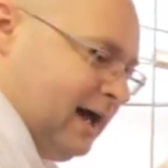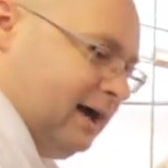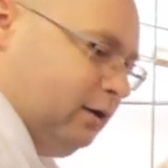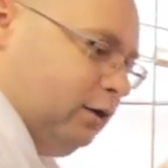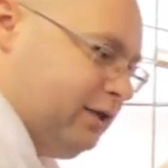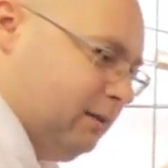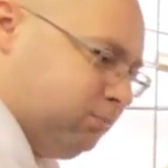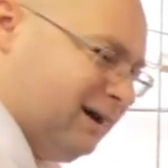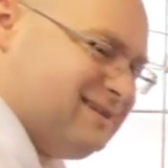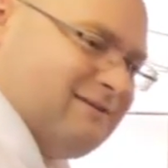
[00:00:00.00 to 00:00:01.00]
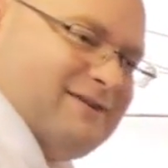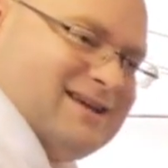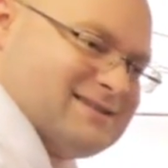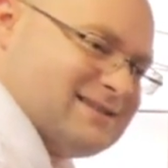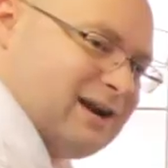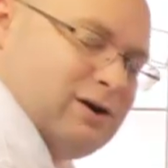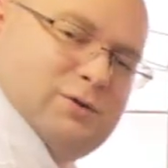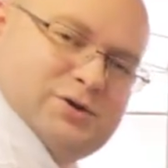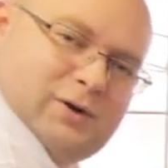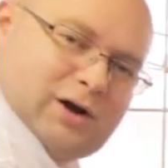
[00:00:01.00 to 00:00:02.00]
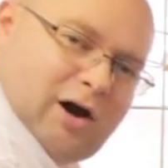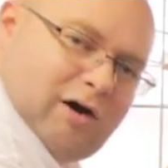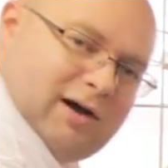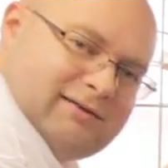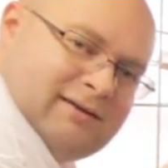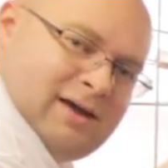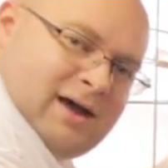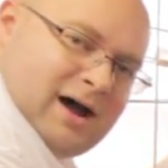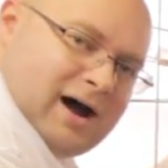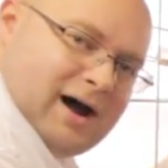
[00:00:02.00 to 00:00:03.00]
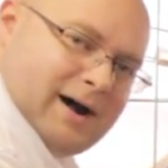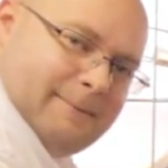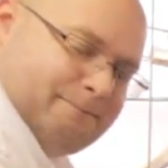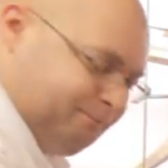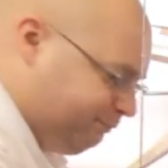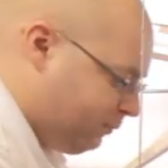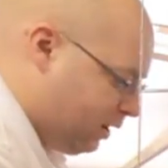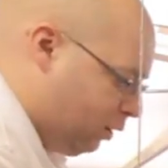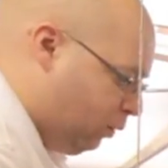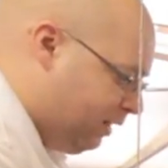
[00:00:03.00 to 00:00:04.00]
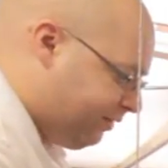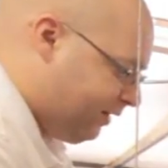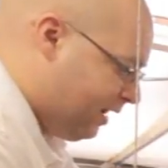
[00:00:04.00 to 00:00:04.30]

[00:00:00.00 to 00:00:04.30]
don't know, the abrasiveness, I don't know what you want to call it, with